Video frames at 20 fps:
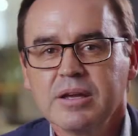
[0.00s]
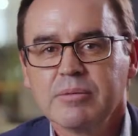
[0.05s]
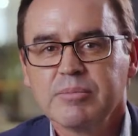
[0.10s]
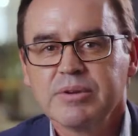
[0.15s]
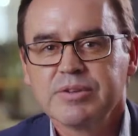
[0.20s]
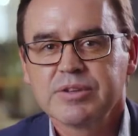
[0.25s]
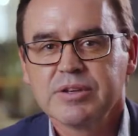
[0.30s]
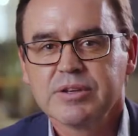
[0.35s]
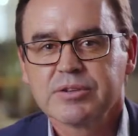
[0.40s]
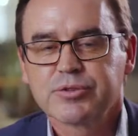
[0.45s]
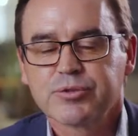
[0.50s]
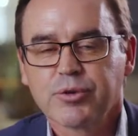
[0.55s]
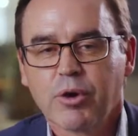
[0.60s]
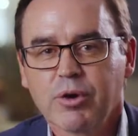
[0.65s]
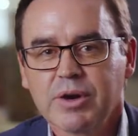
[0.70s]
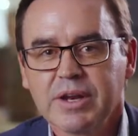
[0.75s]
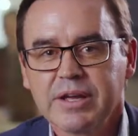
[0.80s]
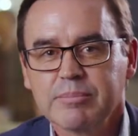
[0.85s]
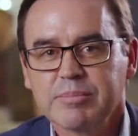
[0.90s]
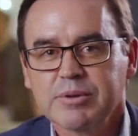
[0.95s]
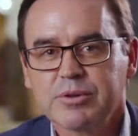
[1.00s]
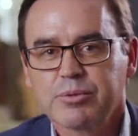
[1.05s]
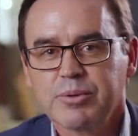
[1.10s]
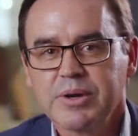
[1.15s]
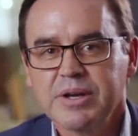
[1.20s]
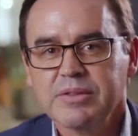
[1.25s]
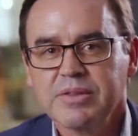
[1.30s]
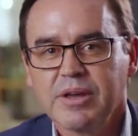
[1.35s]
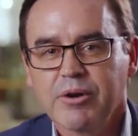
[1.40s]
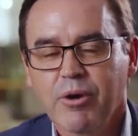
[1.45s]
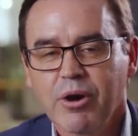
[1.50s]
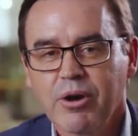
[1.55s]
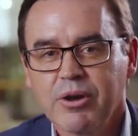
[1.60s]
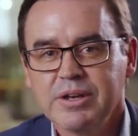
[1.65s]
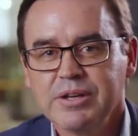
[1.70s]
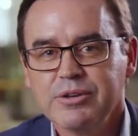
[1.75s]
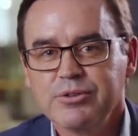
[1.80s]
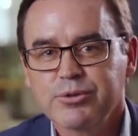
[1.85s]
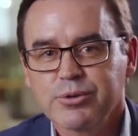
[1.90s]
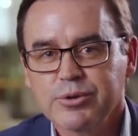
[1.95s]
We see a strong link between their own
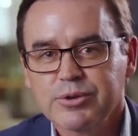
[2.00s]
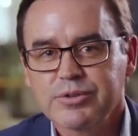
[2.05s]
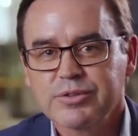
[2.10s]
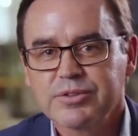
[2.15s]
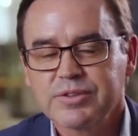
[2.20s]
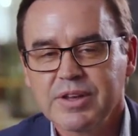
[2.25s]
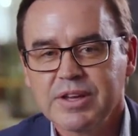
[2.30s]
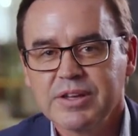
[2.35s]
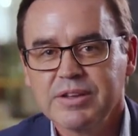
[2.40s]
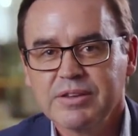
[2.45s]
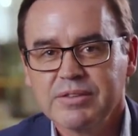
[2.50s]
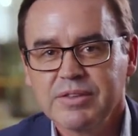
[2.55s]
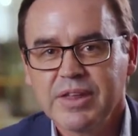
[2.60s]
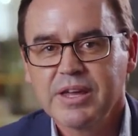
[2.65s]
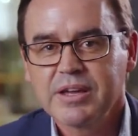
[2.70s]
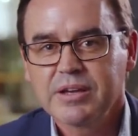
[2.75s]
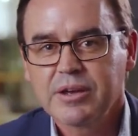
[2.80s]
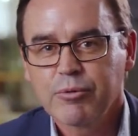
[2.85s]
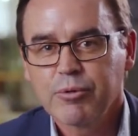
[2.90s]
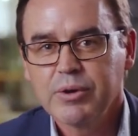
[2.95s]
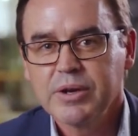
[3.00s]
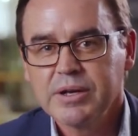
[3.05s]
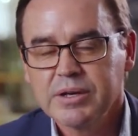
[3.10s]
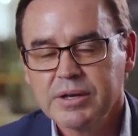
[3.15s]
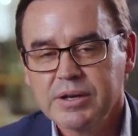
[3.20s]
interests and their career